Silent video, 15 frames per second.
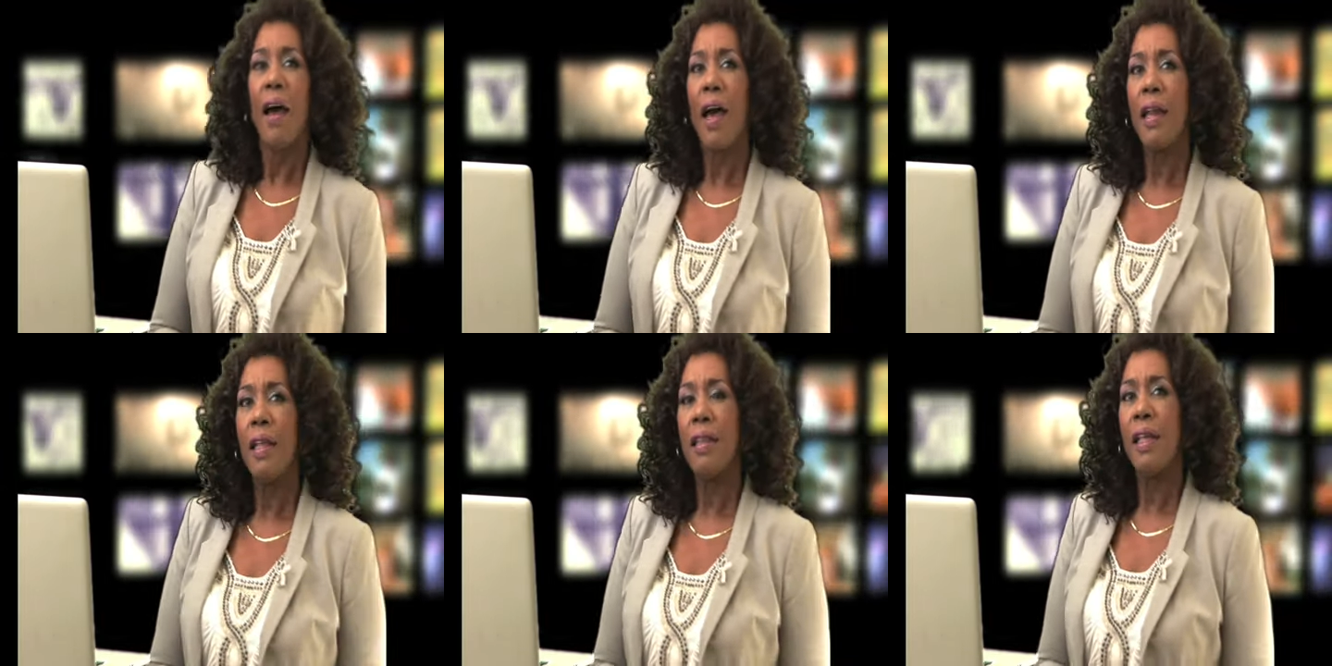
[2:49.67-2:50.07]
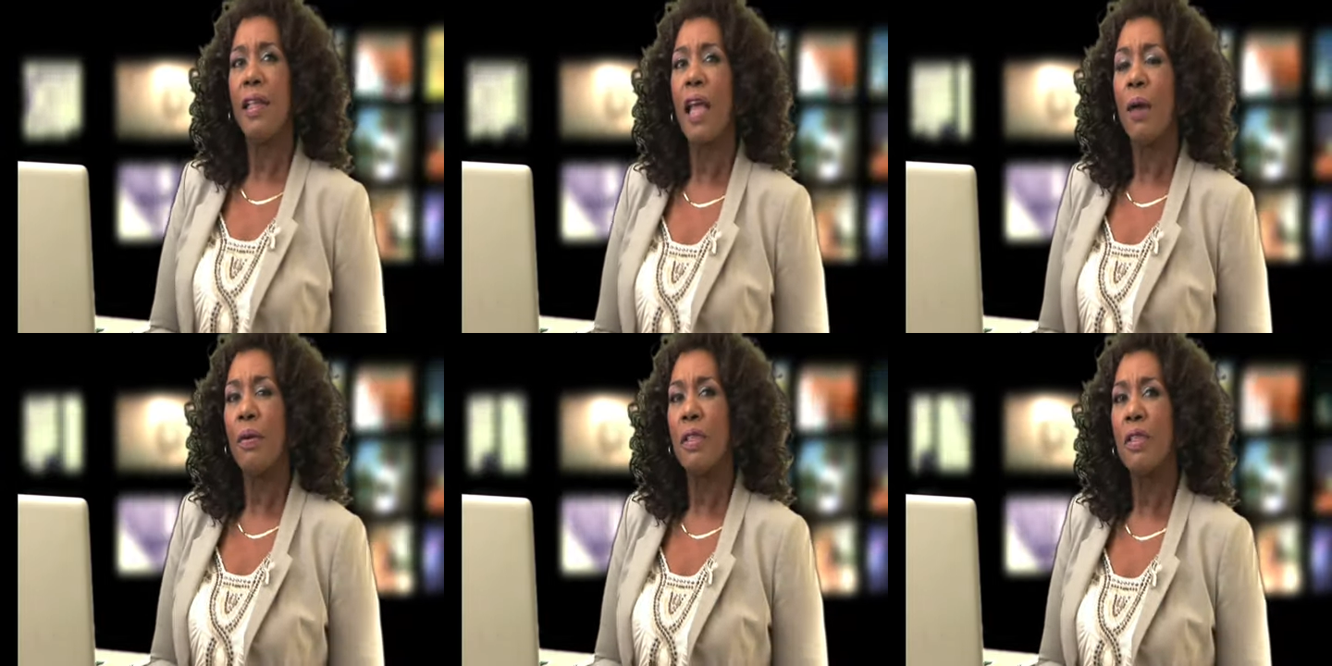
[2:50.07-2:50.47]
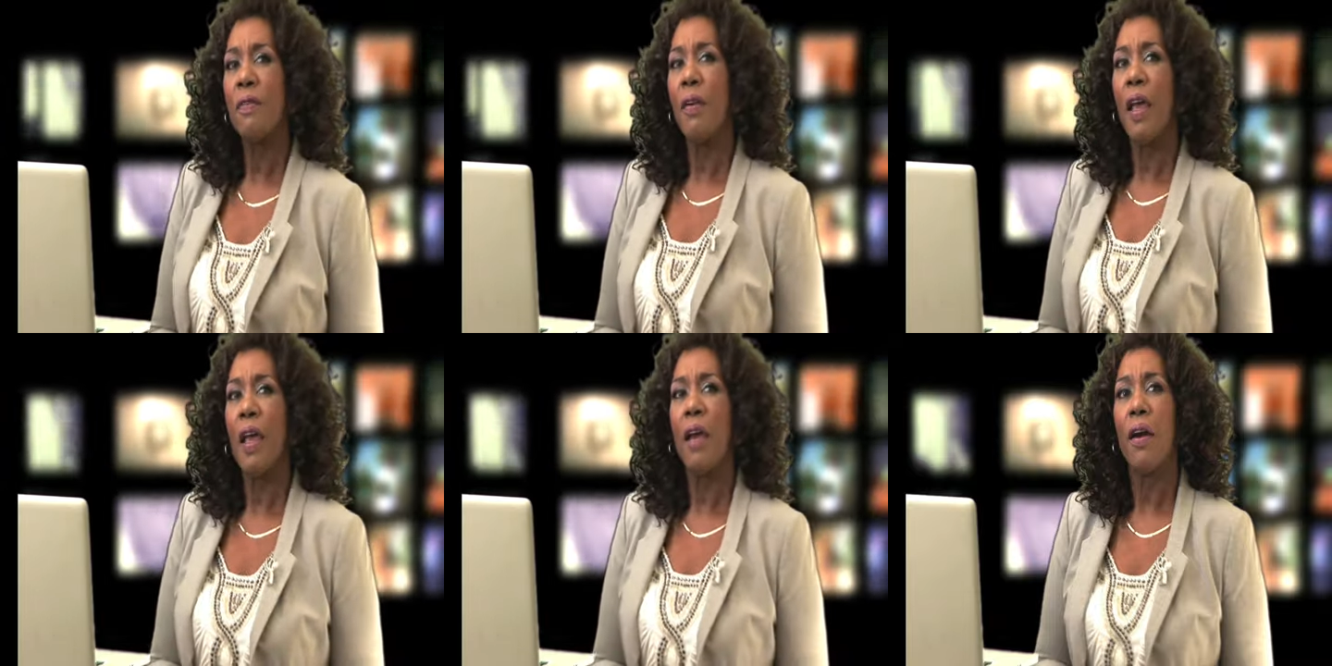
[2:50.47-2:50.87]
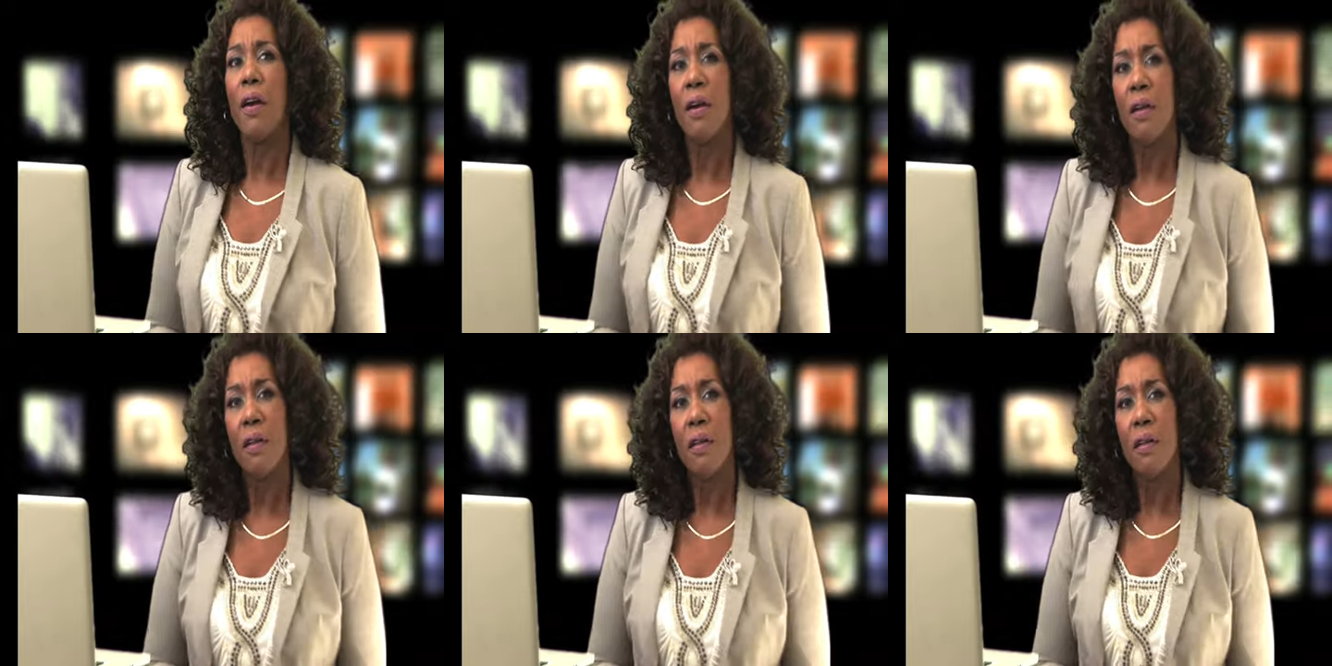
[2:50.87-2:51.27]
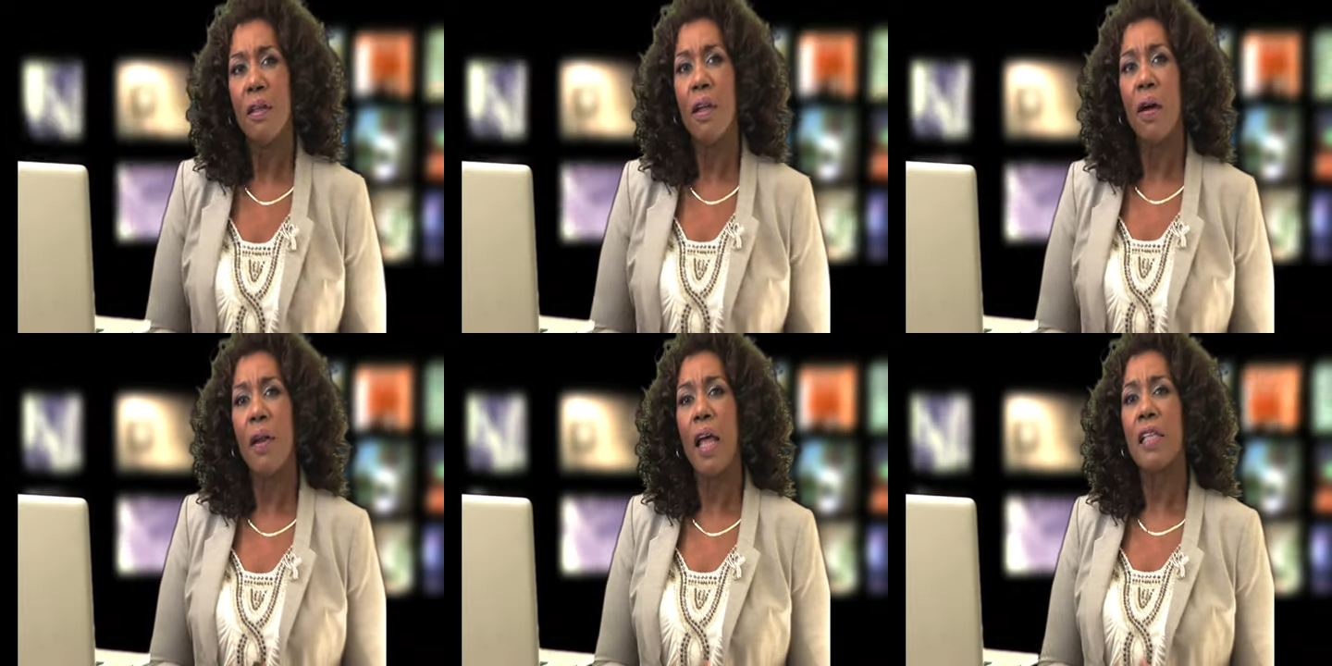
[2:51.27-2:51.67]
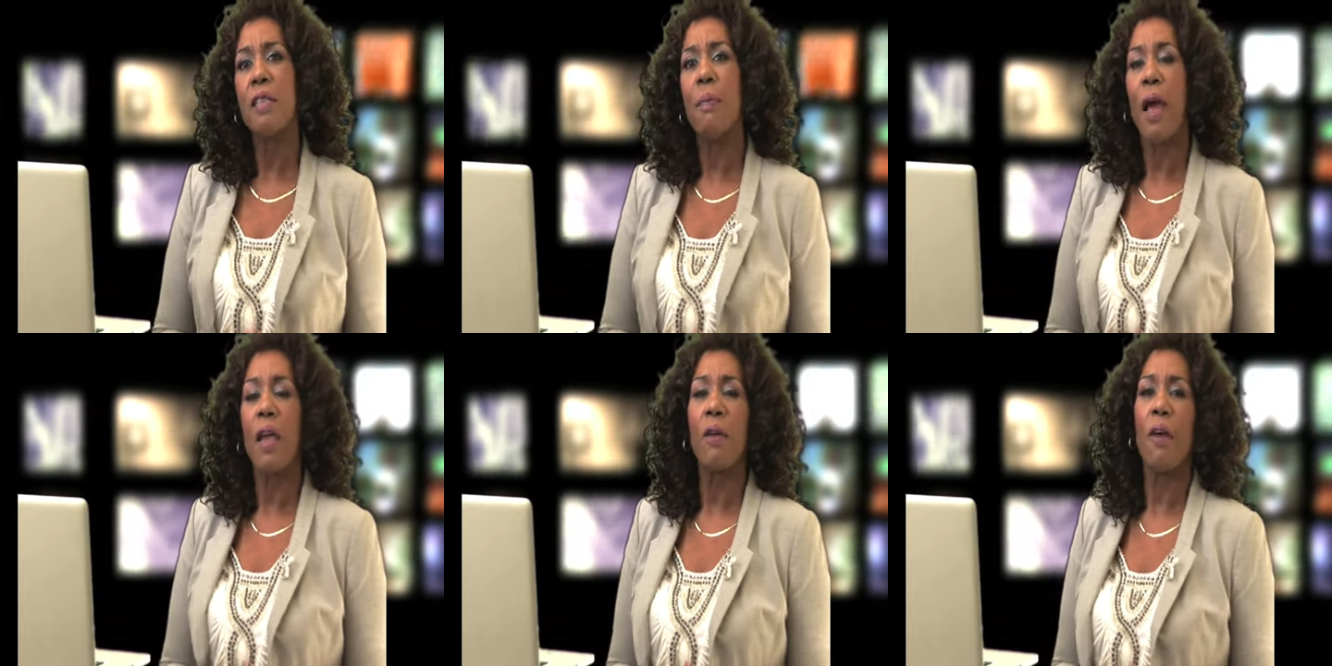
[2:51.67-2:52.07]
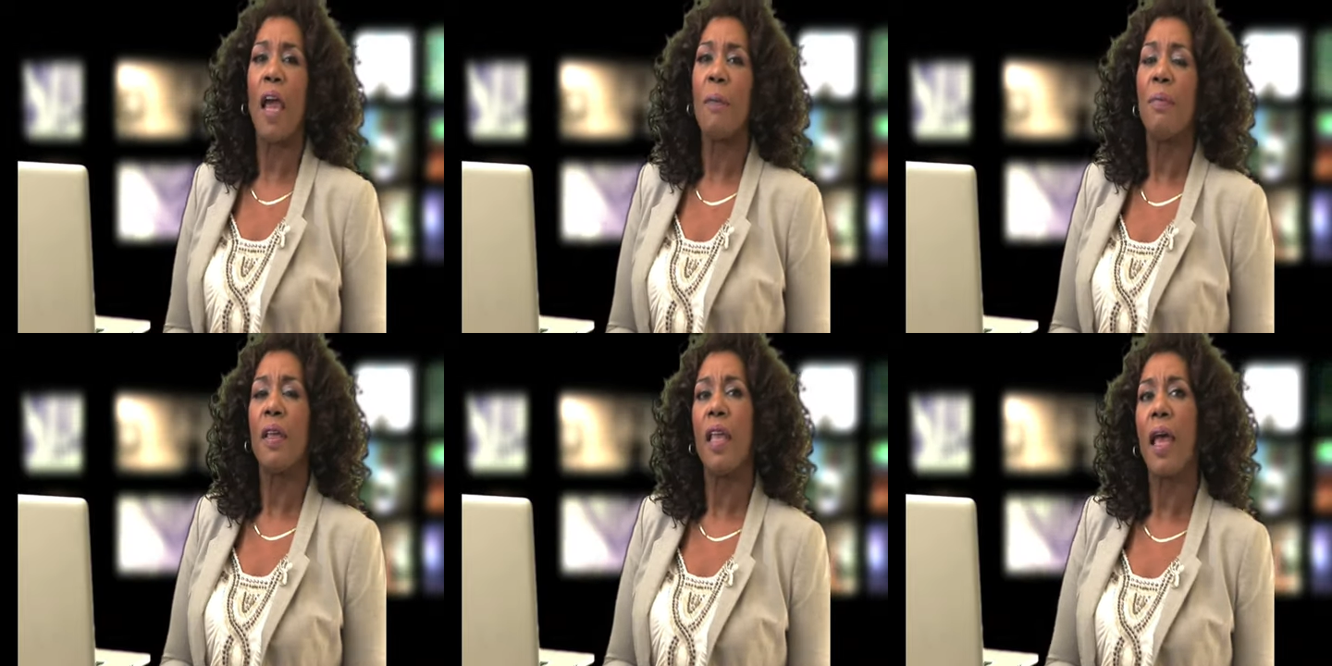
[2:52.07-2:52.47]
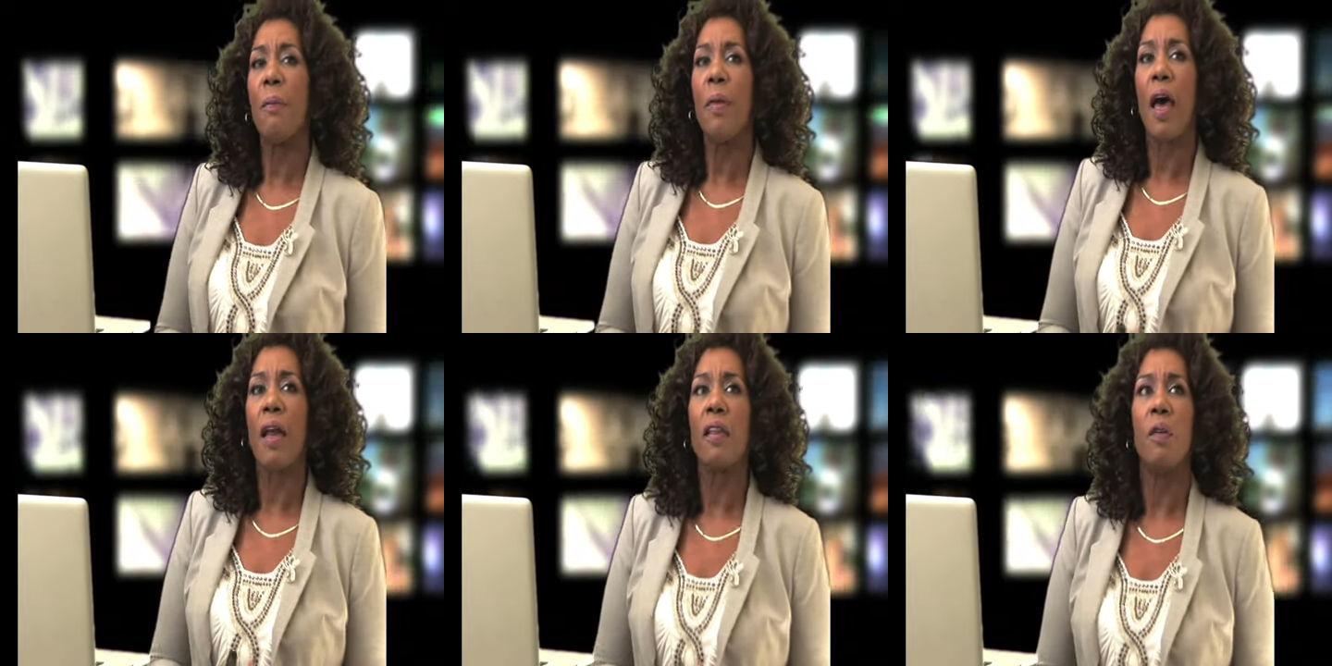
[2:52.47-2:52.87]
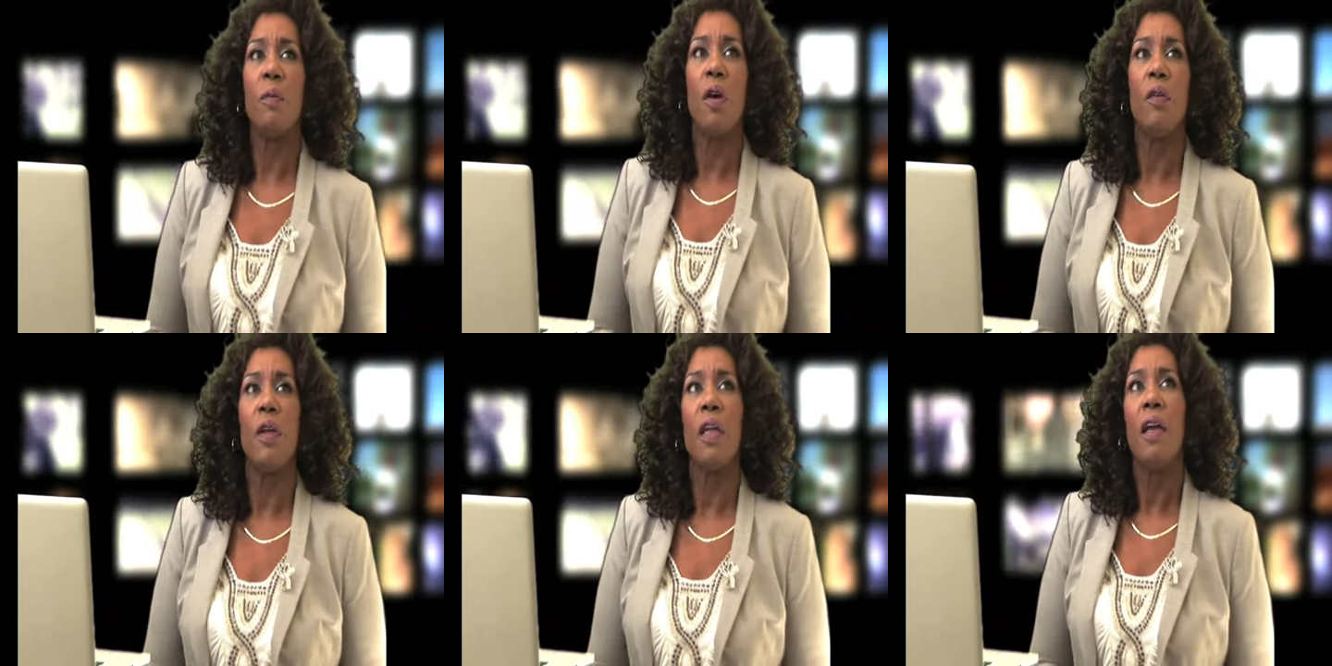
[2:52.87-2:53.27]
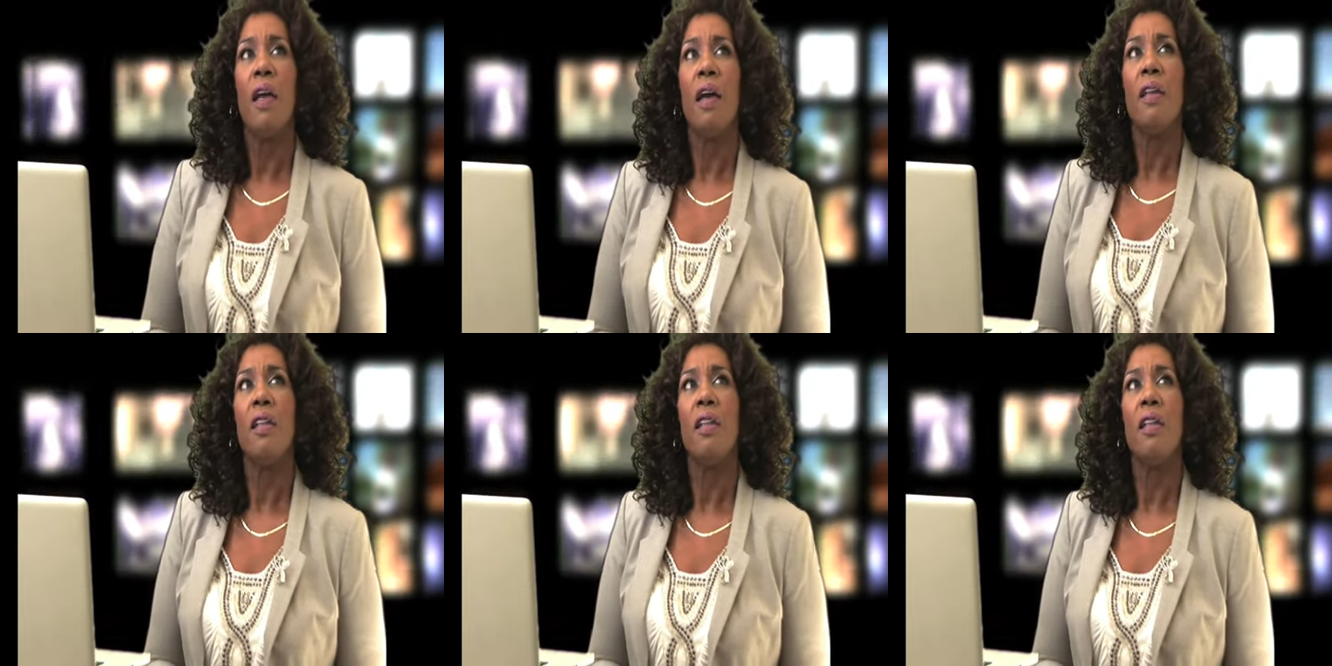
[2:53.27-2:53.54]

I didn't think that was fair. You know, that's my gripe about the movie.